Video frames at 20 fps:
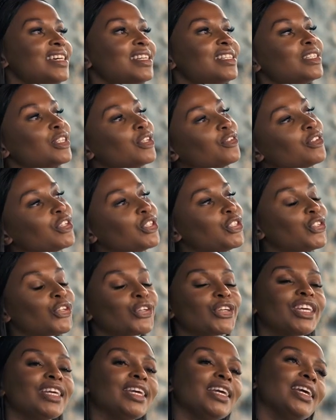Sylvia and
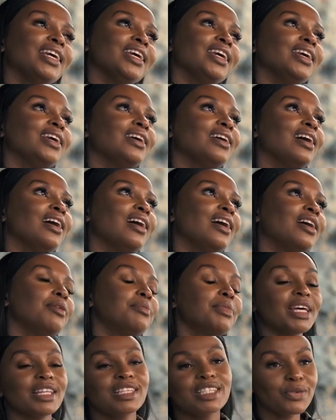Jackie,
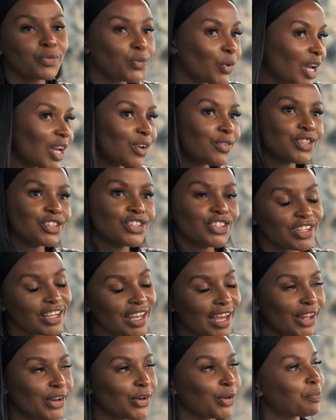Nancy Moy, when she
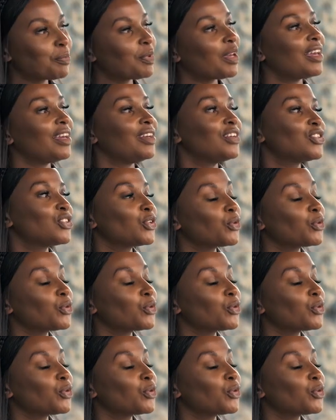had her page.